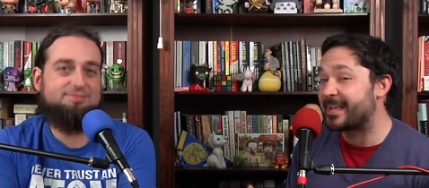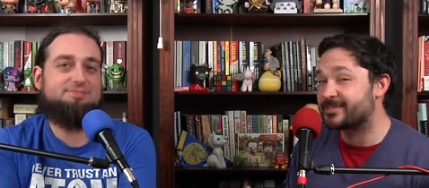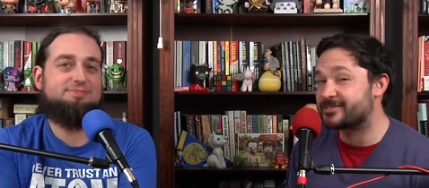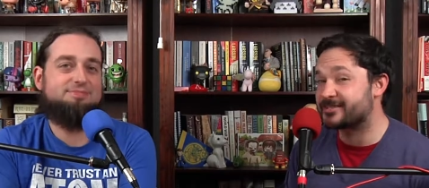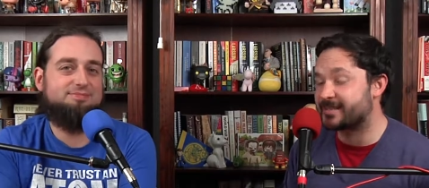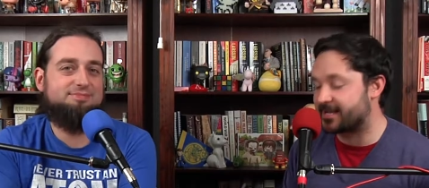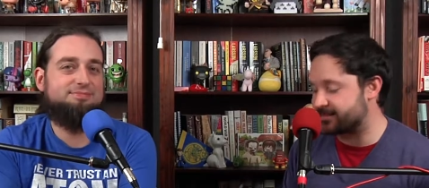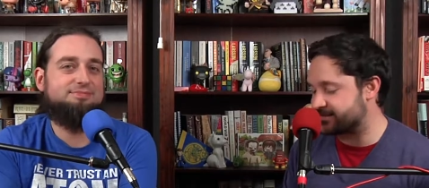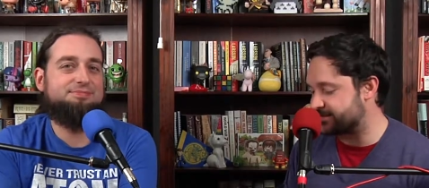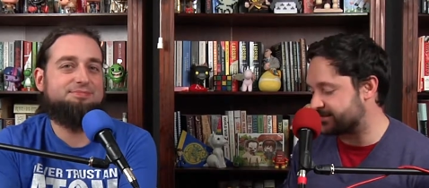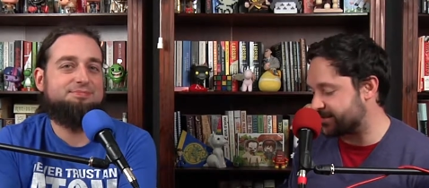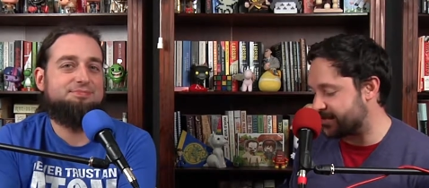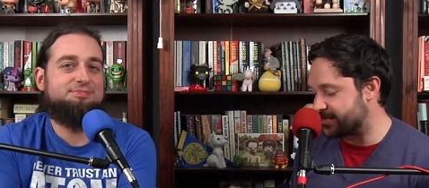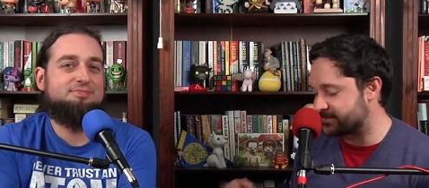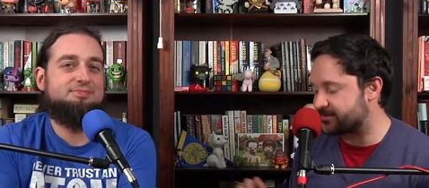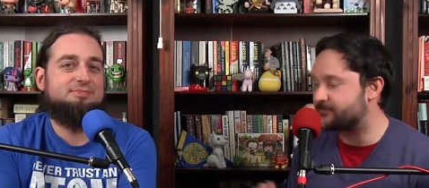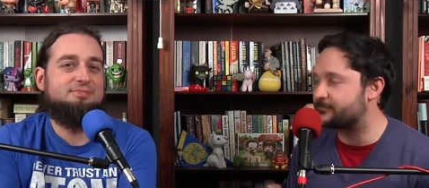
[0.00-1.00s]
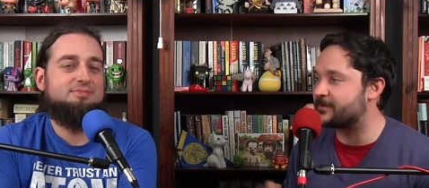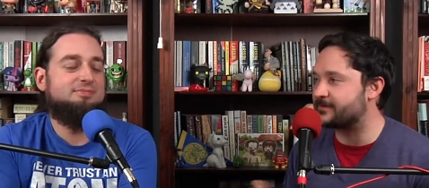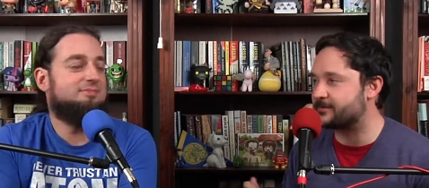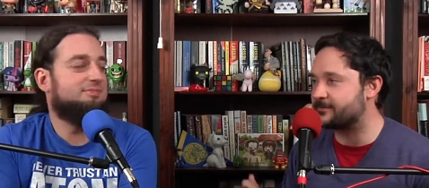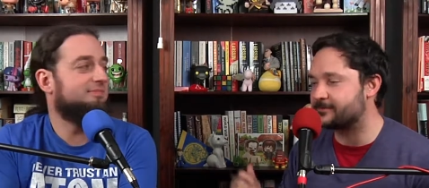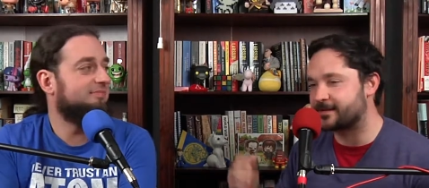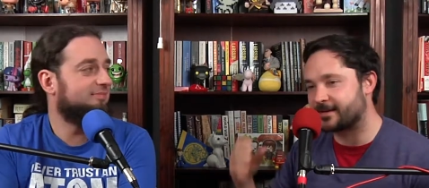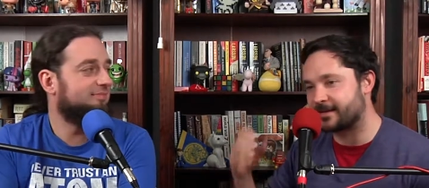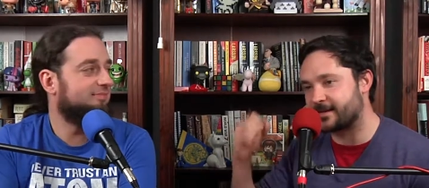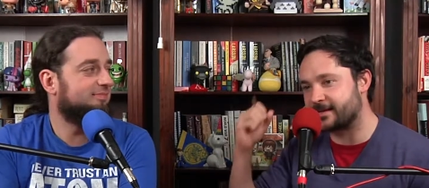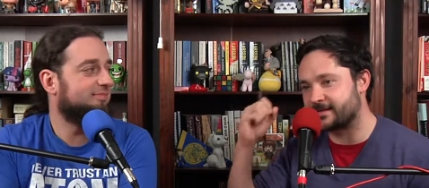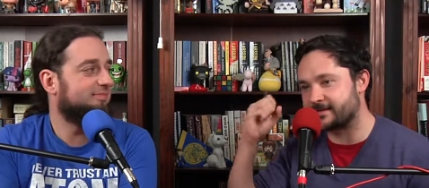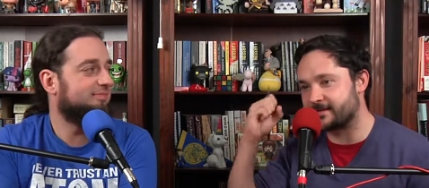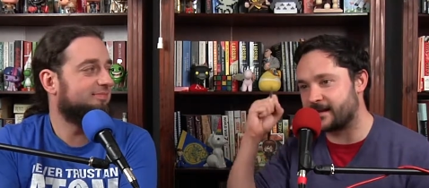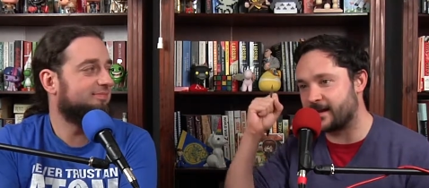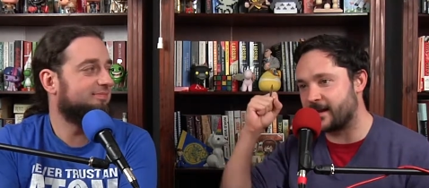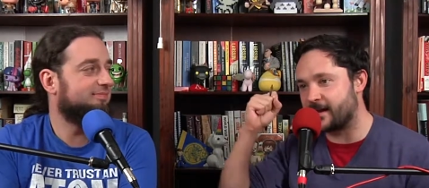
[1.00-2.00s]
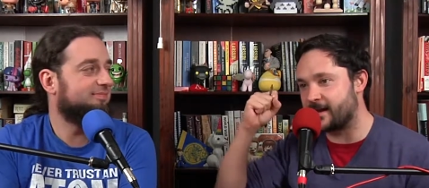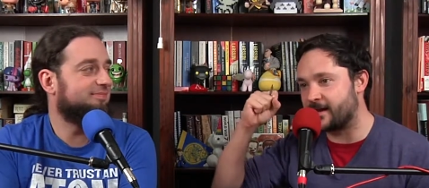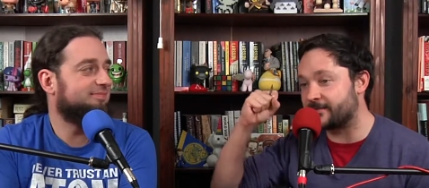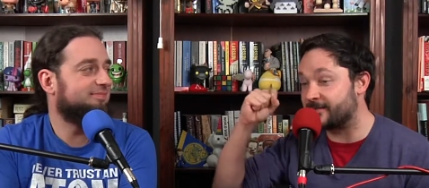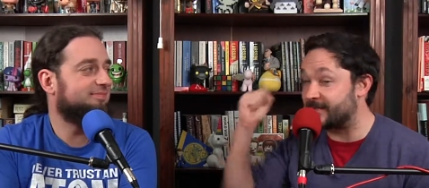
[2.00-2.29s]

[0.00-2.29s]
Speaker 1: educated guess, of whether you think it is the